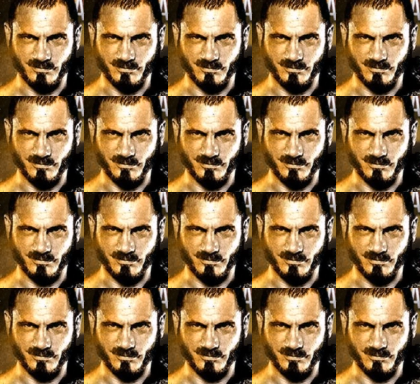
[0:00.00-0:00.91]

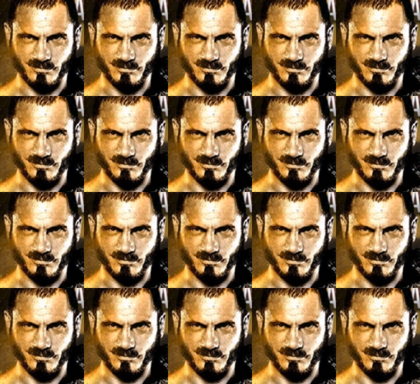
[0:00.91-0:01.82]

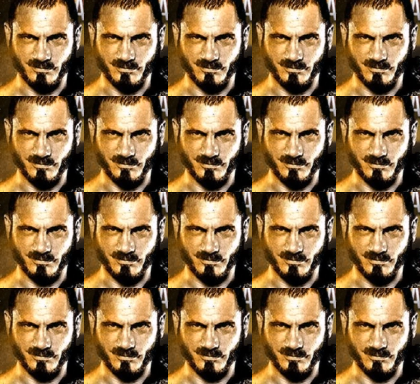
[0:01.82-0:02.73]

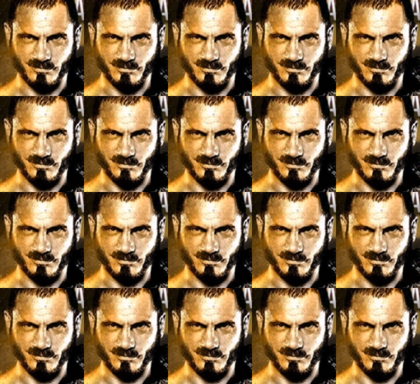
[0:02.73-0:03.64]

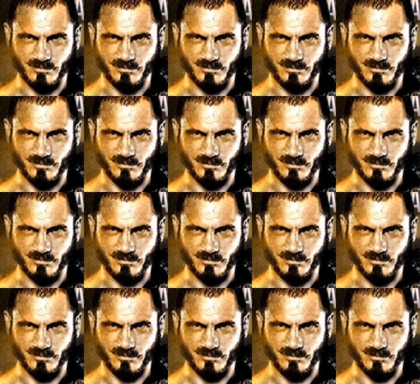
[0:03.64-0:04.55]

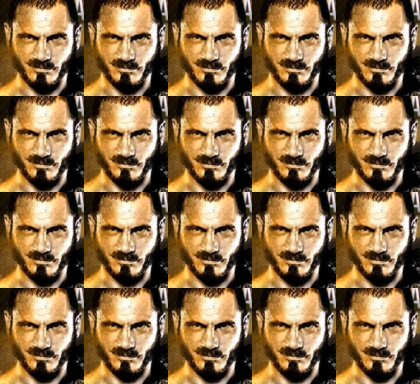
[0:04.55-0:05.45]

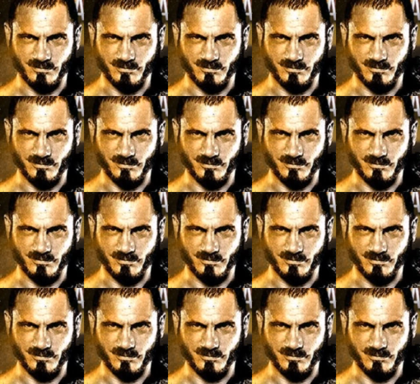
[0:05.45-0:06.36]

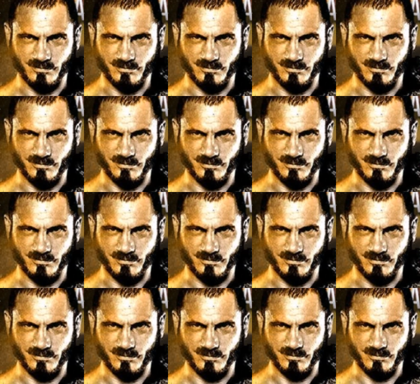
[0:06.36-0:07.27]
(no lip movement)